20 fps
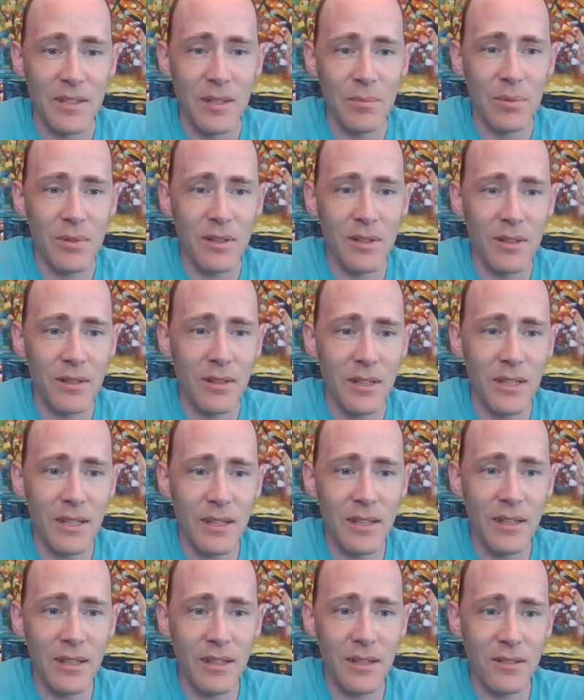
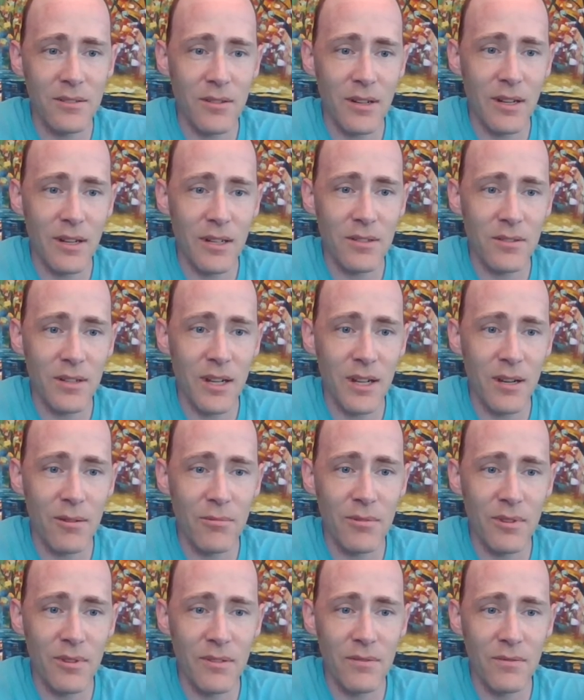Typically, a tri-a-tri
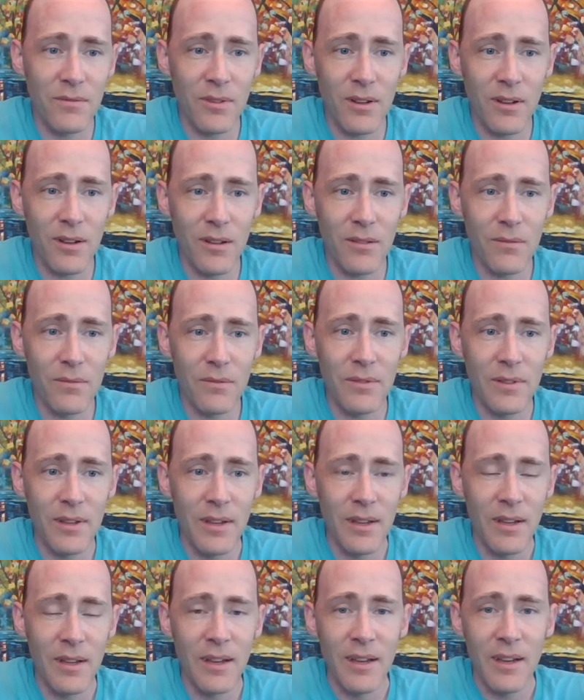will involve
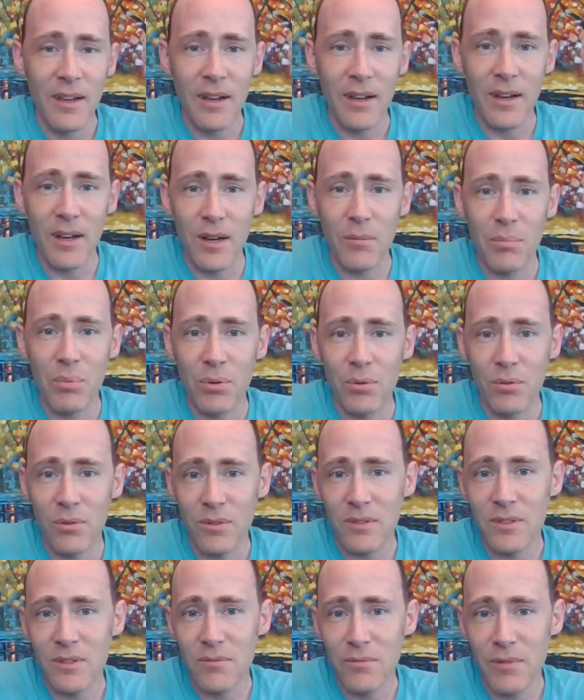a
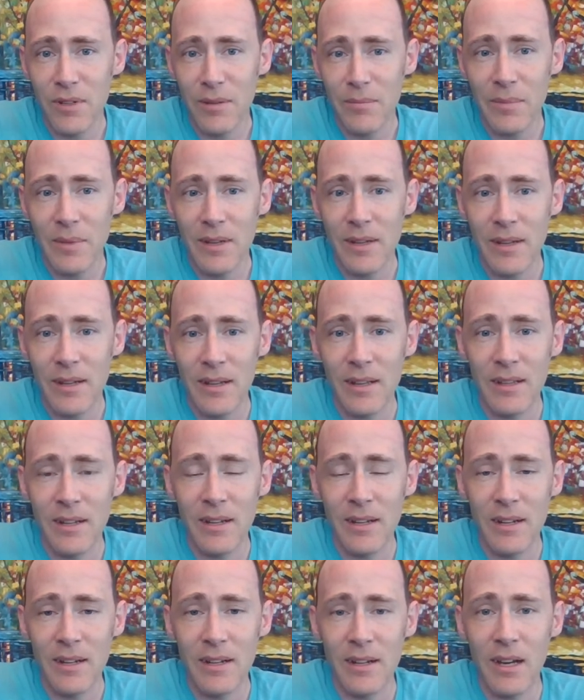pool swim and
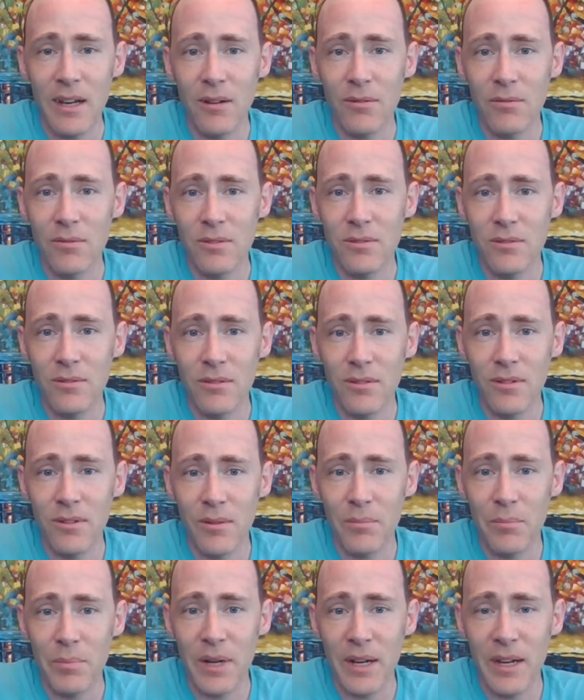then an
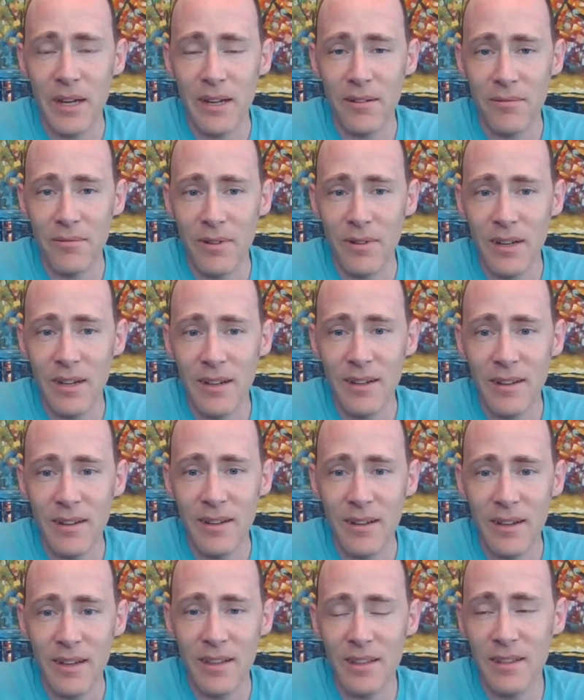outdoor bike and run.
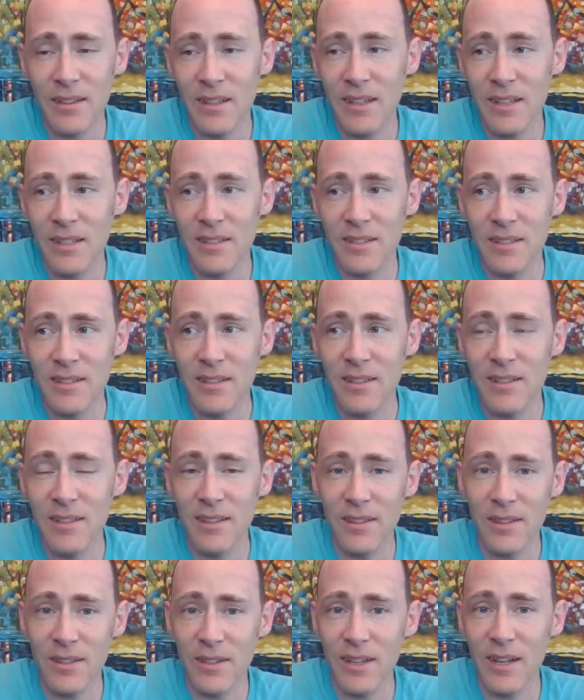I think that's
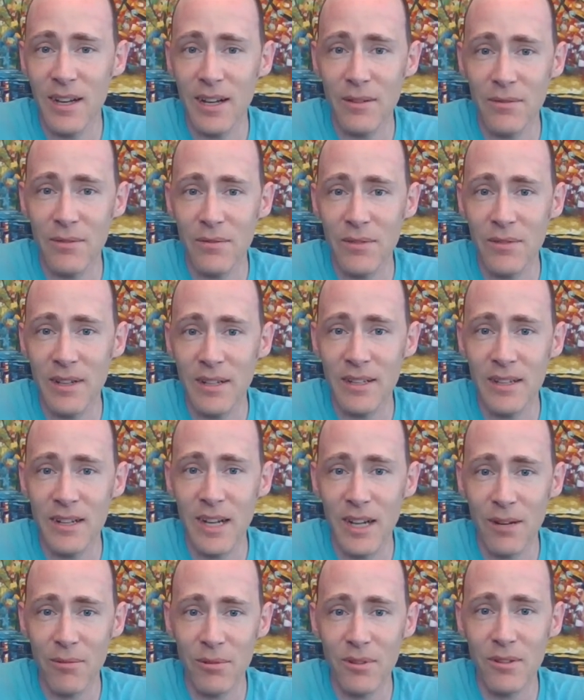the kind of event that
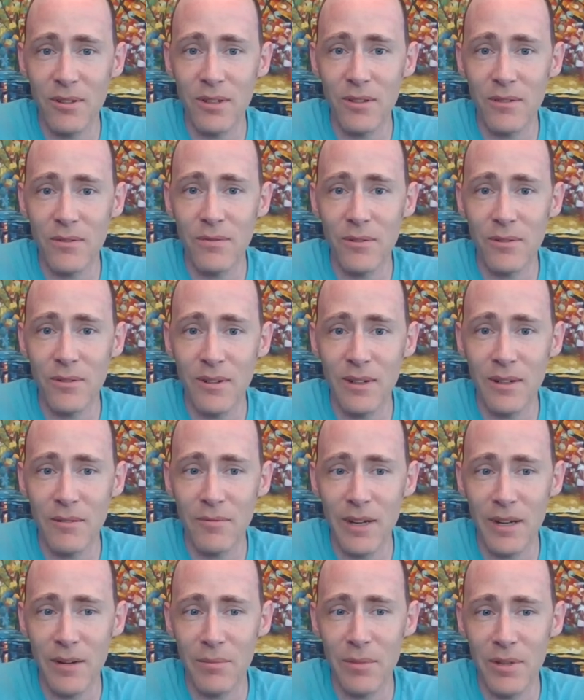I would look for and
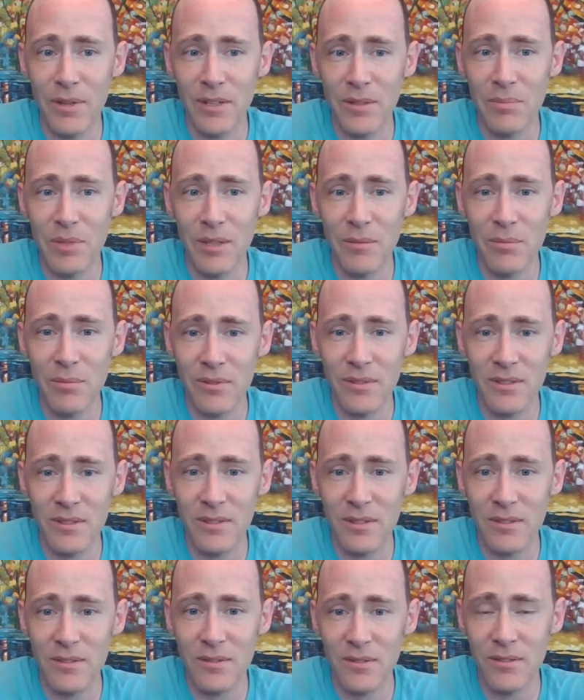recommend to people
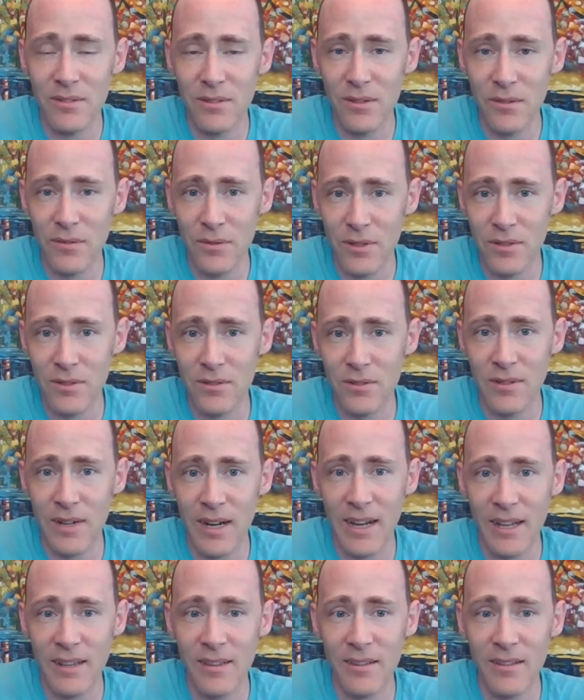to do their first
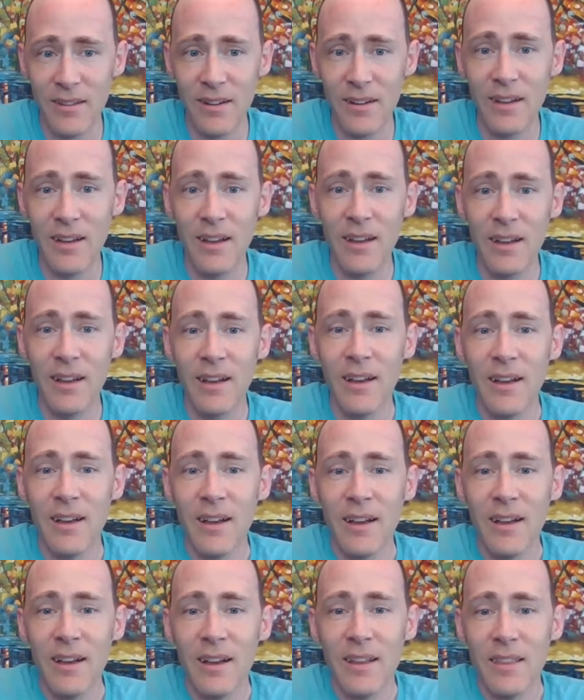triathlon.
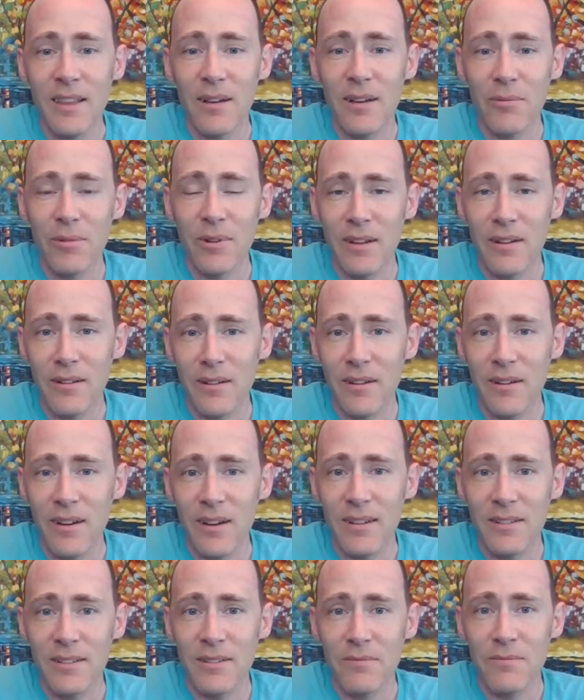That way you're
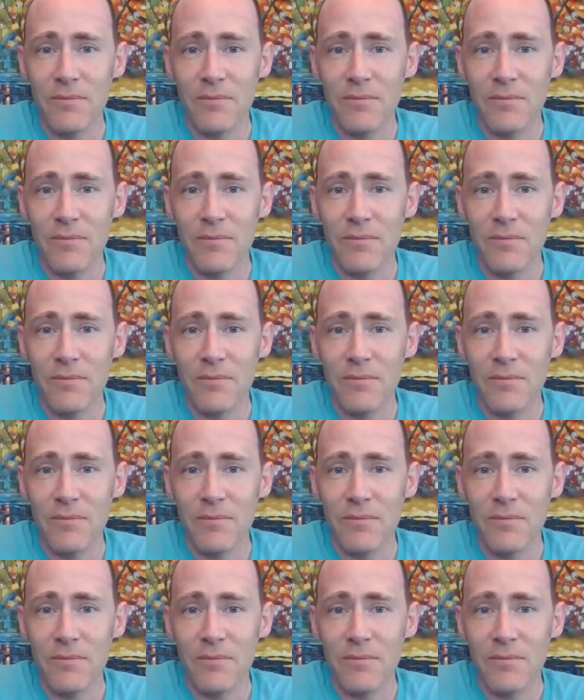not